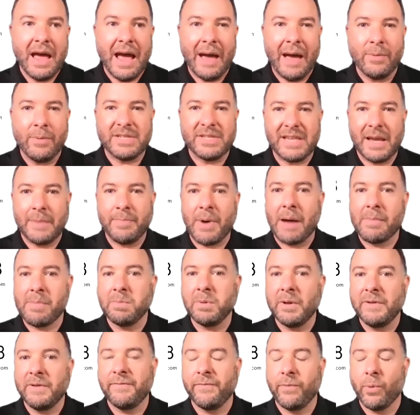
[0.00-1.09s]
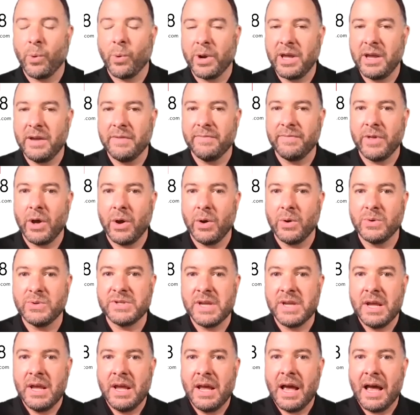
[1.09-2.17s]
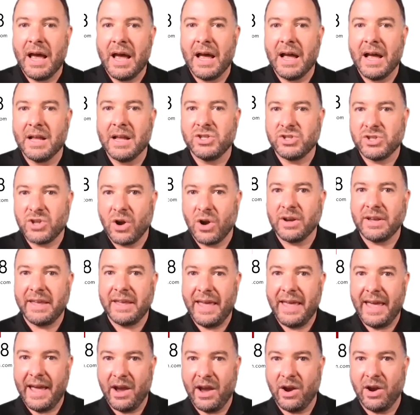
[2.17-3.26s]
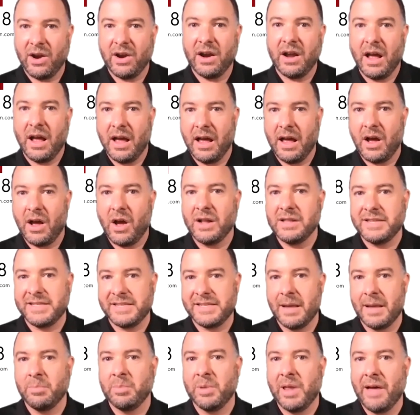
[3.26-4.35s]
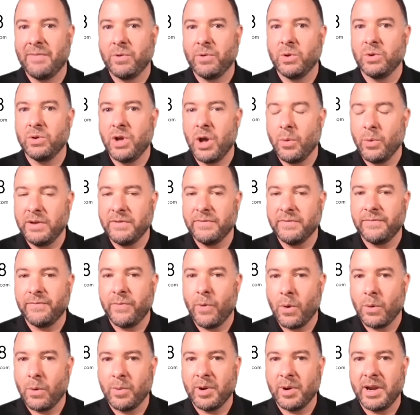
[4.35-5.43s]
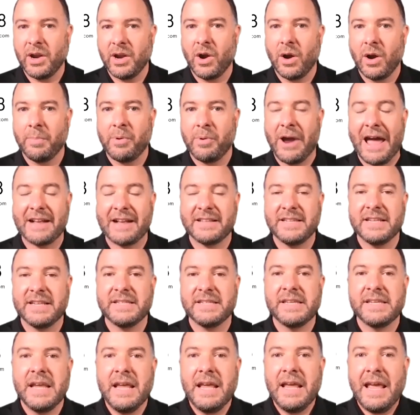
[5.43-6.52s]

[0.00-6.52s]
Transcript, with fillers: I would say probably 40 of those uh, start care uh, on some level going forward in our practice